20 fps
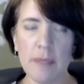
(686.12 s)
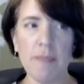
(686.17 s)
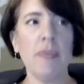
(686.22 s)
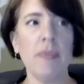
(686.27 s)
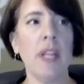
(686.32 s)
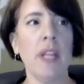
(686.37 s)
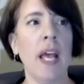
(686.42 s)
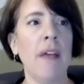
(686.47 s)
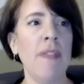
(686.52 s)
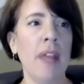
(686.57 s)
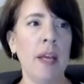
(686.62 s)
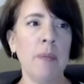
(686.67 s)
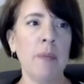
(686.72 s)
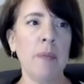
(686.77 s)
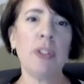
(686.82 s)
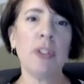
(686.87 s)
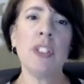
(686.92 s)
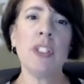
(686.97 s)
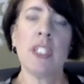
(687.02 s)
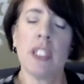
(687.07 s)
And then
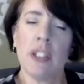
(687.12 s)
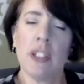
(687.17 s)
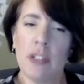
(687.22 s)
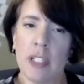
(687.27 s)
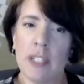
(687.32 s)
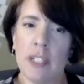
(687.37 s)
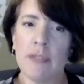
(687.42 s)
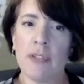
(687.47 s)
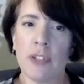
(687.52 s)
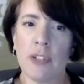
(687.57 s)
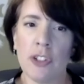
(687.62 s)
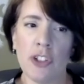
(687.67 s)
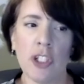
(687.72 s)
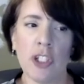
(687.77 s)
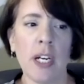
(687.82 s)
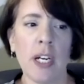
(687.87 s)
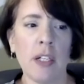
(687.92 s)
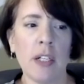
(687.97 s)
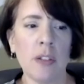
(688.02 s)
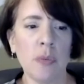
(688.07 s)
particularly for a
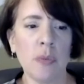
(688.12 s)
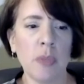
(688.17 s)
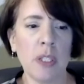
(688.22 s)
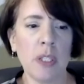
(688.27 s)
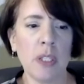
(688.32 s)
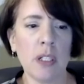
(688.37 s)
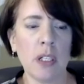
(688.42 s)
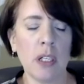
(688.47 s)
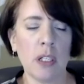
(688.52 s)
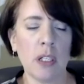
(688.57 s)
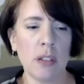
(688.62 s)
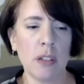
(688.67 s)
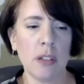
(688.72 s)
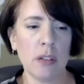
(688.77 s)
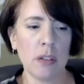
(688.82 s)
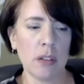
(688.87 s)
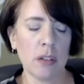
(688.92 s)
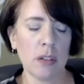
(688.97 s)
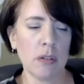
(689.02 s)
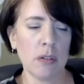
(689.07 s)
child with
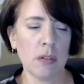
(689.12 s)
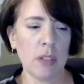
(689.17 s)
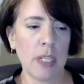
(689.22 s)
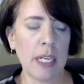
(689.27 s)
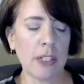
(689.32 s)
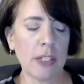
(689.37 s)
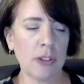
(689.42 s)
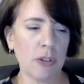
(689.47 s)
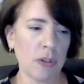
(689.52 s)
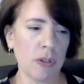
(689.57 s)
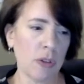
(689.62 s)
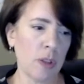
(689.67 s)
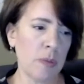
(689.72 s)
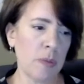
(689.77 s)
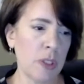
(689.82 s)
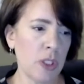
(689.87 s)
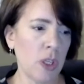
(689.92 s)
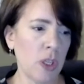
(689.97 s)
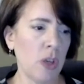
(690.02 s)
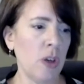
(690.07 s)
an extra
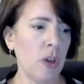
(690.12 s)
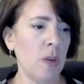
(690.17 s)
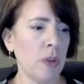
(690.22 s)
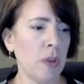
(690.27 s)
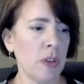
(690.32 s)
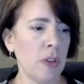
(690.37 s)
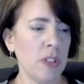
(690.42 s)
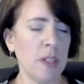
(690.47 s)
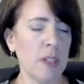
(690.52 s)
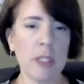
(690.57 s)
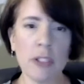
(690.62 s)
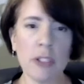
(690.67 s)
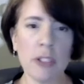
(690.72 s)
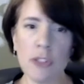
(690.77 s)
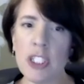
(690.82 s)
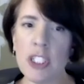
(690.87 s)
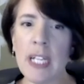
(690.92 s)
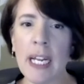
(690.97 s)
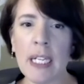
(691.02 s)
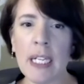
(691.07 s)
chromosome or some other
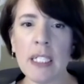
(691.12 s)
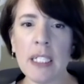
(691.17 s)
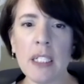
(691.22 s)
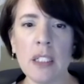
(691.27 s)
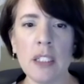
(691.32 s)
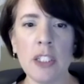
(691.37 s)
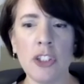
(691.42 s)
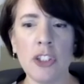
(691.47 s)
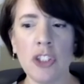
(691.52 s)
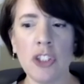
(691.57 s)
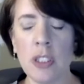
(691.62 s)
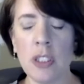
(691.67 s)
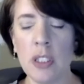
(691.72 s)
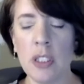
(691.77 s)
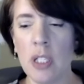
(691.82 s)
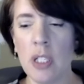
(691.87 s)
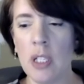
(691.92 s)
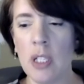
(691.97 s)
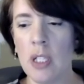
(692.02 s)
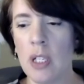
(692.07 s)
genetic condition,
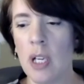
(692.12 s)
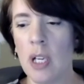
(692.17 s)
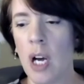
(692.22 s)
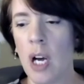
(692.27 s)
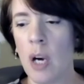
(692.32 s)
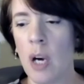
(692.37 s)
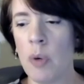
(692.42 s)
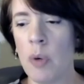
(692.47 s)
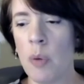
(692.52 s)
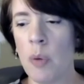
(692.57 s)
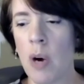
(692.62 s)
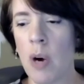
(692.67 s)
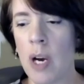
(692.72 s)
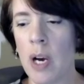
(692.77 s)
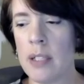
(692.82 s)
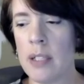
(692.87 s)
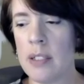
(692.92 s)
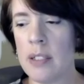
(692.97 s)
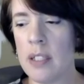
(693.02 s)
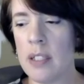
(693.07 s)
we
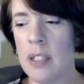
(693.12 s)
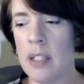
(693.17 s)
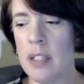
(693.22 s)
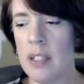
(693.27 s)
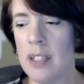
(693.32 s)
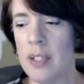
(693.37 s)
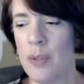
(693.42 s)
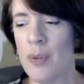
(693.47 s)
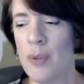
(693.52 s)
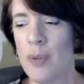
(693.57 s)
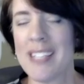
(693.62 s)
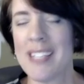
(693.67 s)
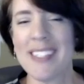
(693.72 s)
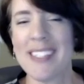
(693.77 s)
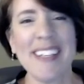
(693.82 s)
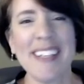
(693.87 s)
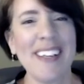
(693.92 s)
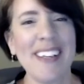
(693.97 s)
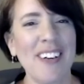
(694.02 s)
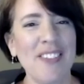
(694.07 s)
want, as
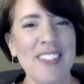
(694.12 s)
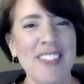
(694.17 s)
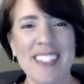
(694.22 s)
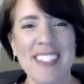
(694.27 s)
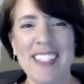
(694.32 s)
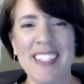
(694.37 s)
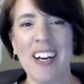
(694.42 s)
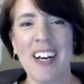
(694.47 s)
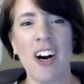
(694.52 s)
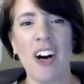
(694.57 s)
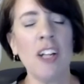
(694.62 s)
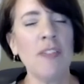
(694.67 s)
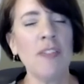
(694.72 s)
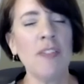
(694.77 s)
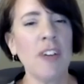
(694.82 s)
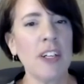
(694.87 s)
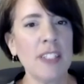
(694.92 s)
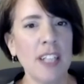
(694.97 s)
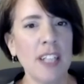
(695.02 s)
I often say, all of our